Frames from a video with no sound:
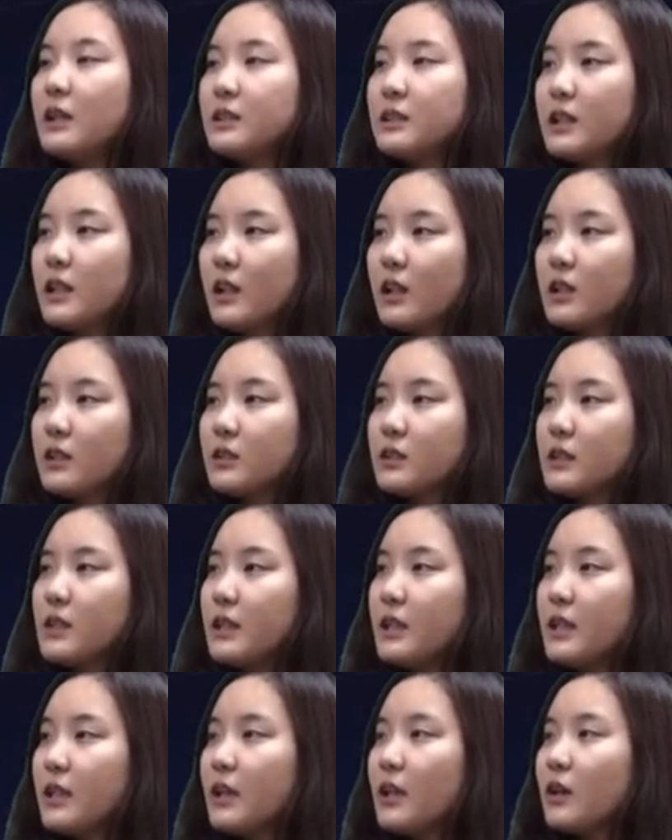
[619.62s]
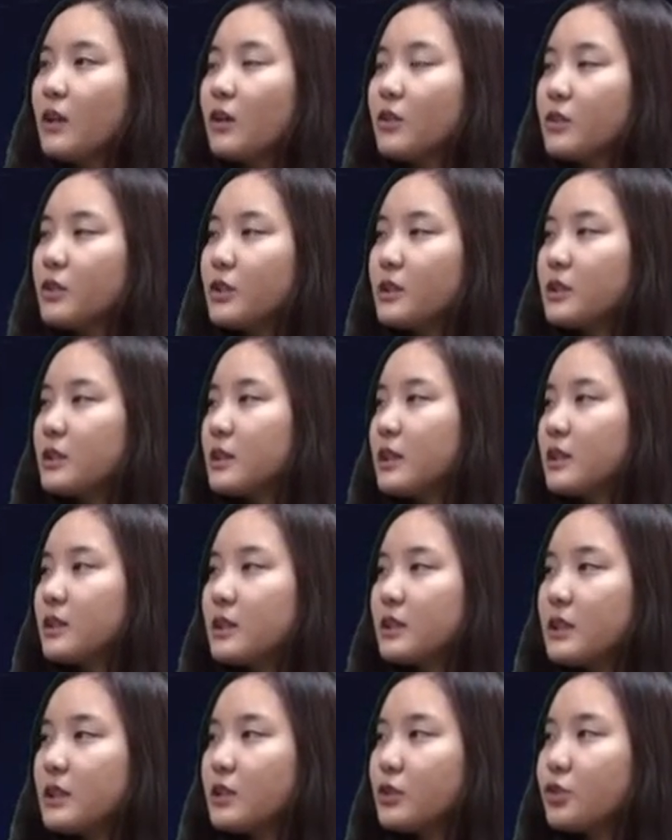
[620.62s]
Secondly,
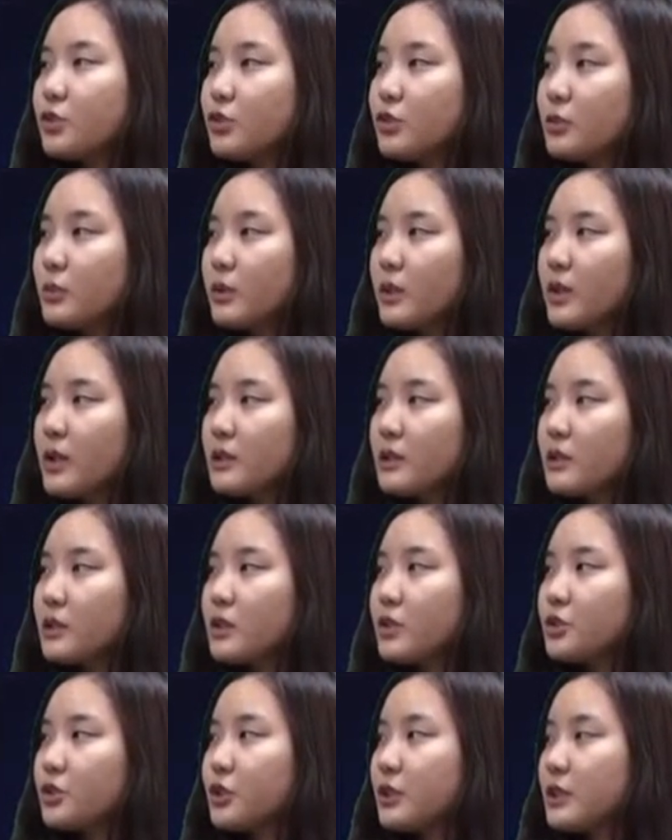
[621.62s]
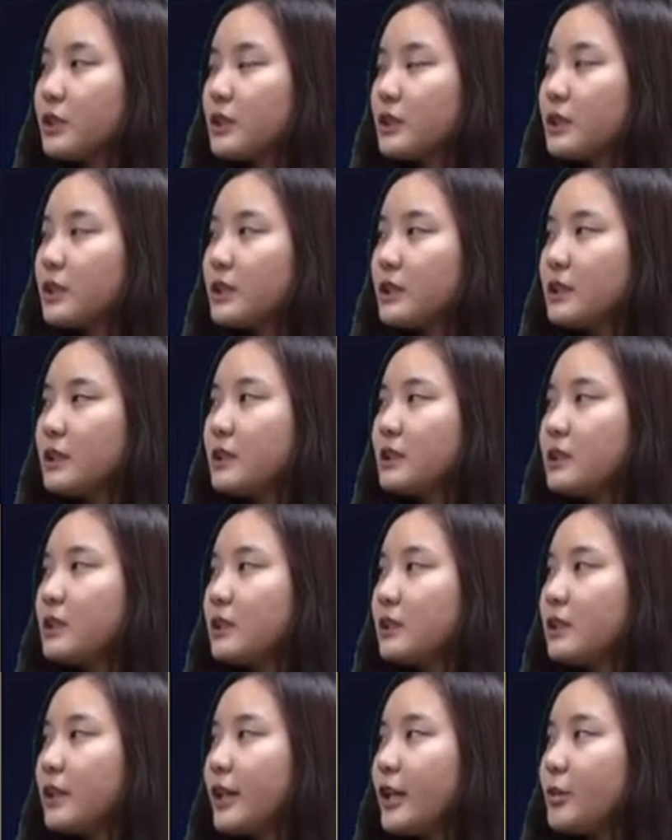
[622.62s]
understanding tumor heterogeneity
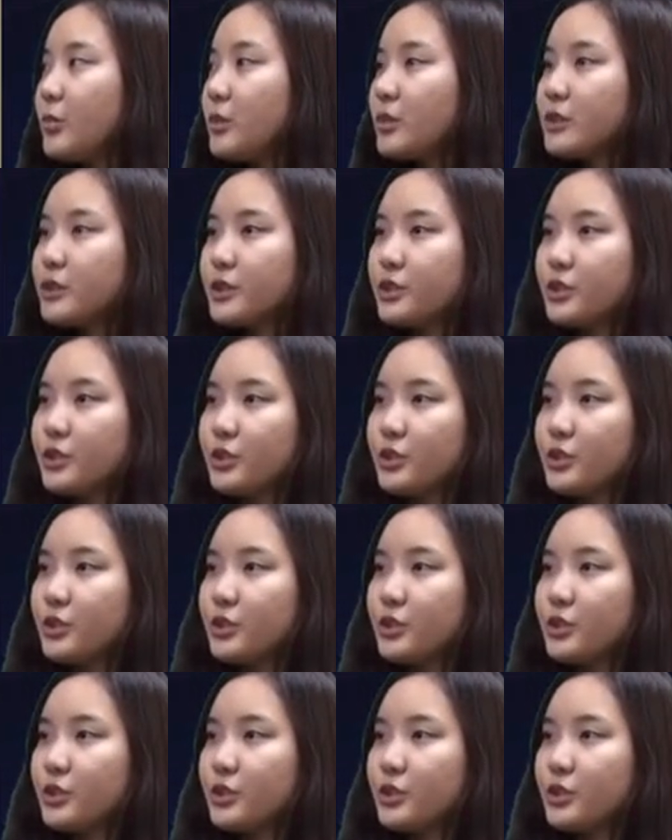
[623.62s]
enables